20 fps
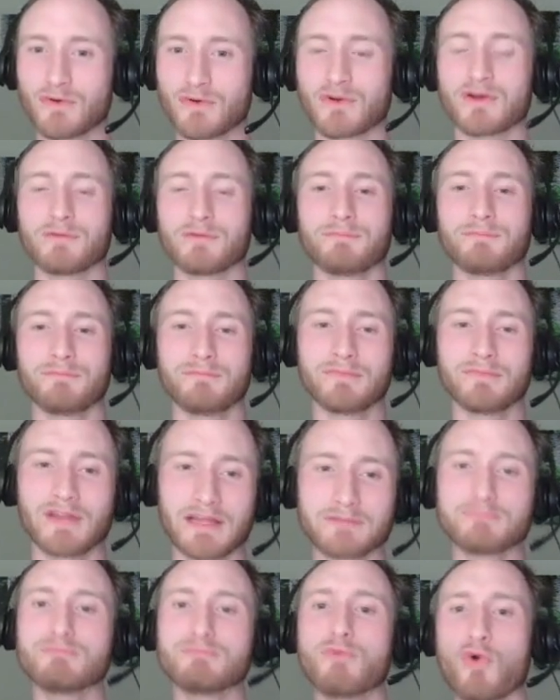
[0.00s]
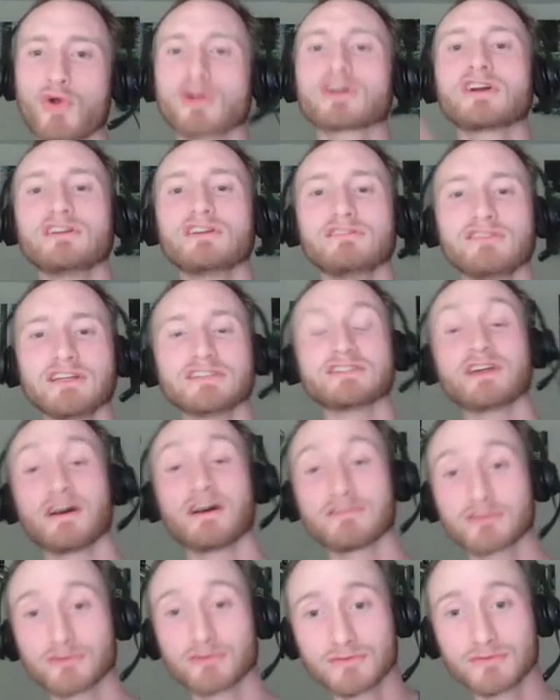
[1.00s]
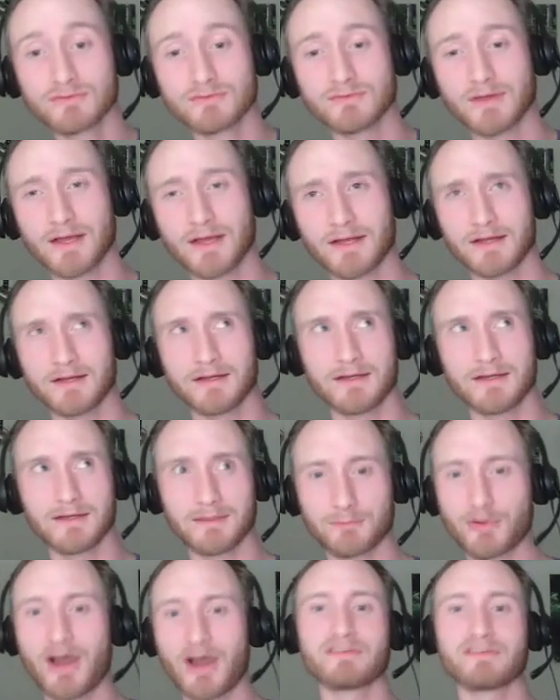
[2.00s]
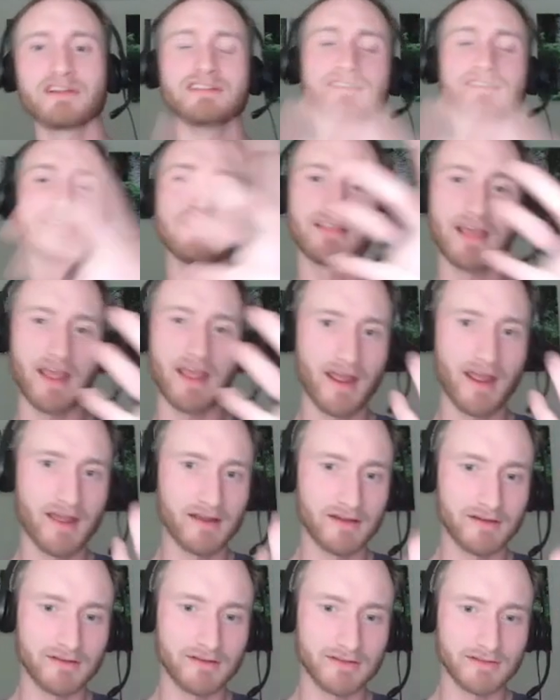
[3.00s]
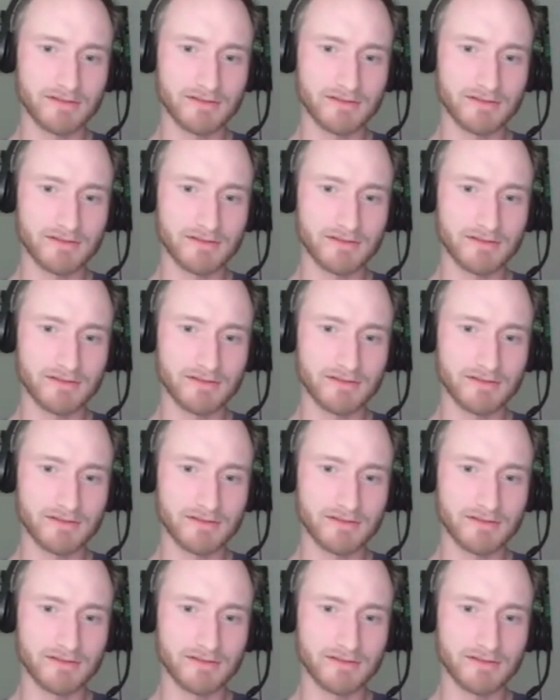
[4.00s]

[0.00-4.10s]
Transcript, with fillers: or like more convinced of uh, Providence than